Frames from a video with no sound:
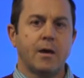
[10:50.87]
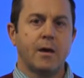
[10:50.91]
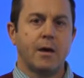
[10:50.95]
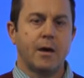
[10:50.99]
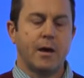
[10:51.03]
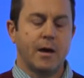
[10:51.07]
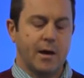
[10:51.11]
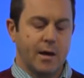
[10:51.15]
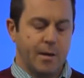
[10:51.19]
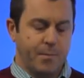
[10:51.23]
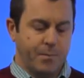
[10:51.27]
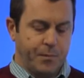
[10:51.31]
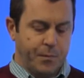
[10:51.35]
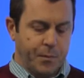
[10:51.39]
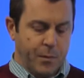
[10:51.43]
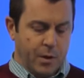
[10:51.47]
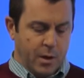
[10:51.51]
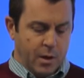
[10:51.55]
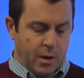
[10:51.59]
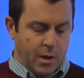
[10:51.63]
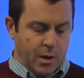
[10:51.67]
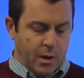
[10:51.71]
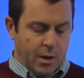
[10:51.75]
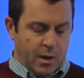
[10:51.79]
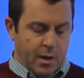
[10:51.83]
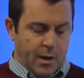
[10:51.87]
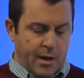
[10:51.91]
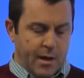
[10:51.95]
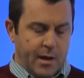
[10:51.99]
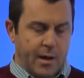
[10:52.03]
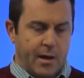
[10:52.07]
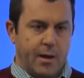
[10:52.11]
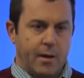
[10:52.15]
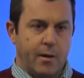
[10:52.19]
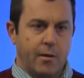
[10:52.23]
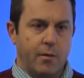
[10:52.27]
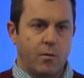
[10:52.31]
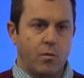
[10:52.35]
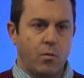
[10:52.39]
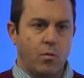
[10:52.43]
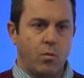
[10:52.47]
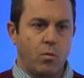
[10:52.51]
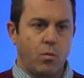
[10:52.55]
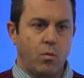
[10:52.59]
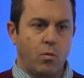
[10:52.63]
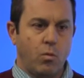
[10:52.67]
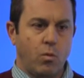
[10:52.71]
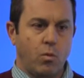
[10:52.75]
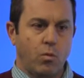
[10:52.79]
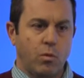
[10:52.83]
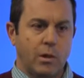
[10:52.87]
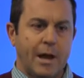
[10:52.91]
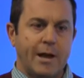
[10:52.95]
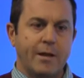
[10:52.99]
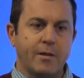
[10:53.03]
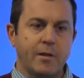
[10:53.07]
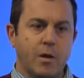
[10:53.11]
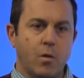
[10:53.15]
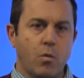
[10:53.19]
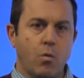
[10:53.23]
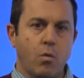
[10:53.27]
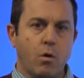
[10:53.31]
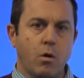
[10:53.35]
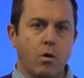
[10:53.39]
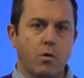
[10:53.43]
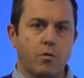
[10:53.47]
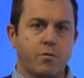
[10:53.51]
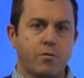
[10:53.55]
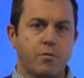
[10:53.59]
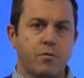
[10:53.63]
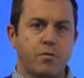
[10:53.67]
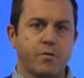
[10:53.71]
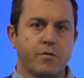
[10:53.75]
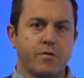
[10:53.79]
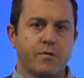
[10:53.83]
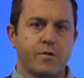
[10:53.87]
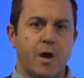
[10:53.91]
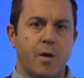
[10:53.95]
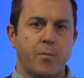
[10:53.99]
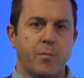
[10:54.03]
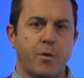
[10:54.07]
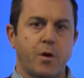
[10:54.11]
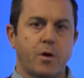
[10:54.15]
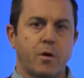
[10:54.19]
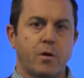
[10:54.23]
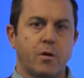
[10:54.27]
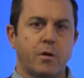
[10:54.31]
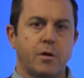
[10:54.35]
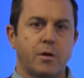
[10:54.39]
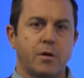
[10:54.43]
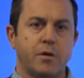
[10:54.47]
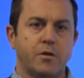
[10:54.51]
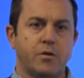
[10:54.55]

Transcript: will likely work through the summer